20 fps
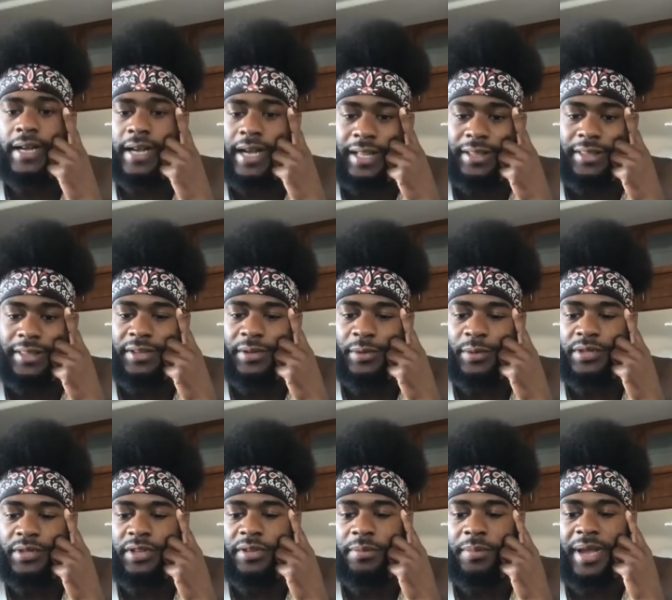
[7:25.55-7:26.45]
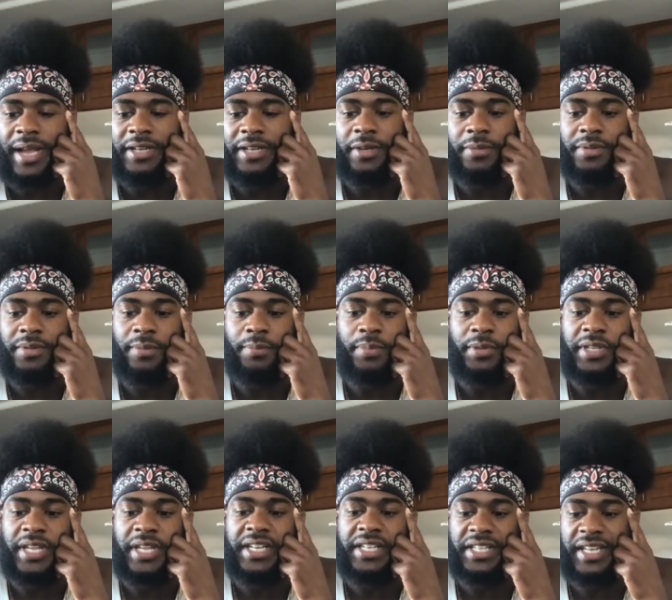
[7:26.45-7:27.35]
I think those other matchups could
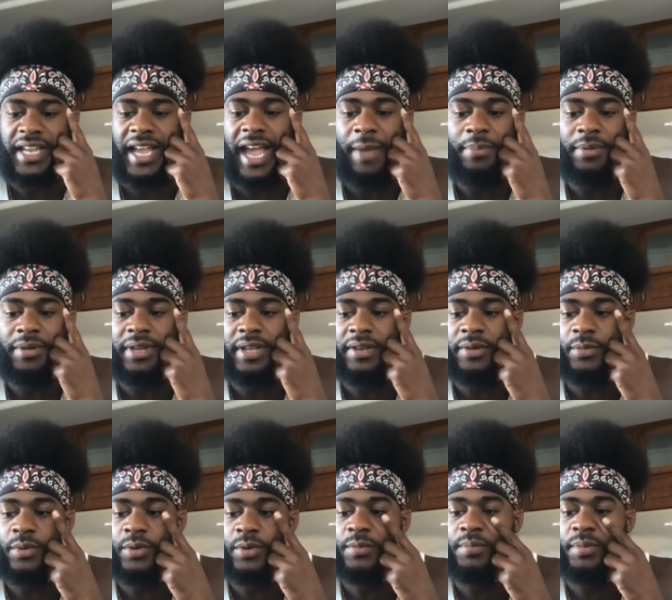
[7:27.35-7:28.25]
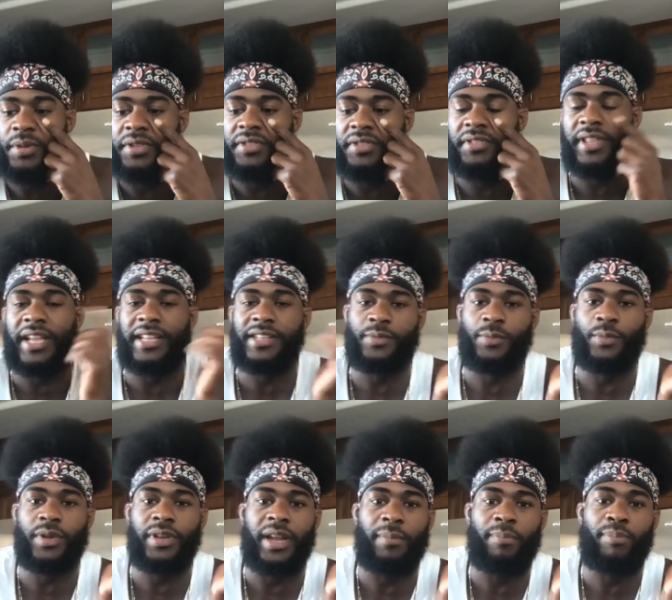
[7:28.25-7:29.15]
potentially happen down the road, but that's
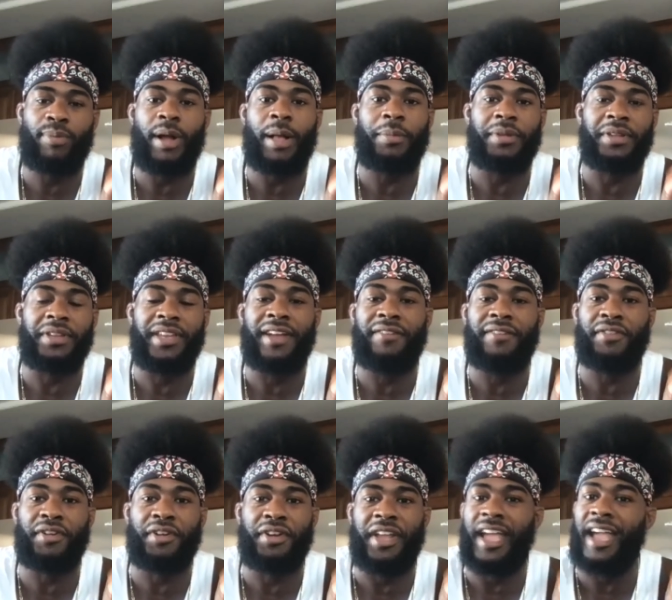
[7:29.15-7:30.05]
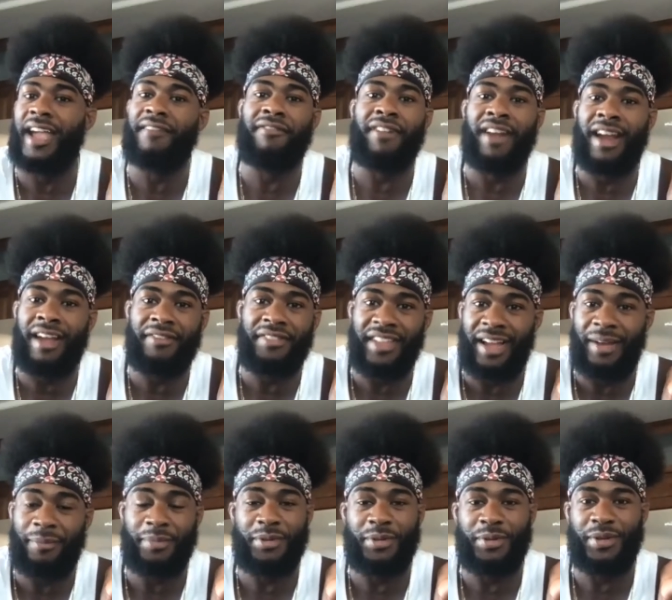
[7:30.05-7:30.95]
one I'm probably never going to ever have the
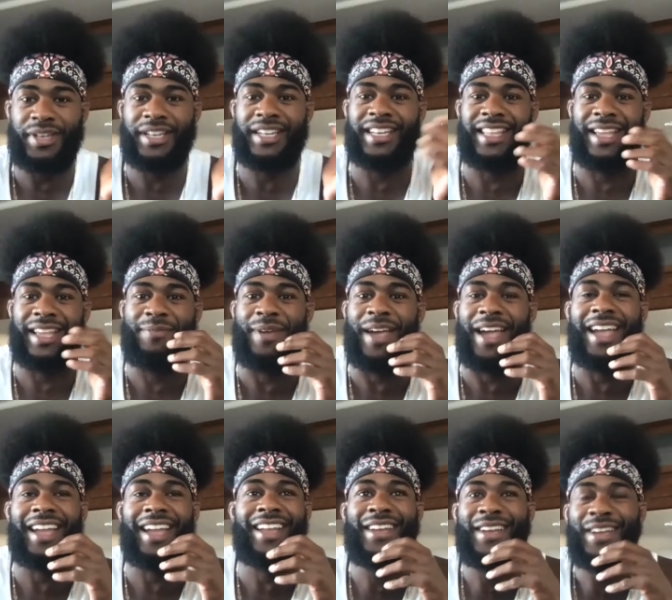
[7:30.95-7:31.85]
opportunity to get back,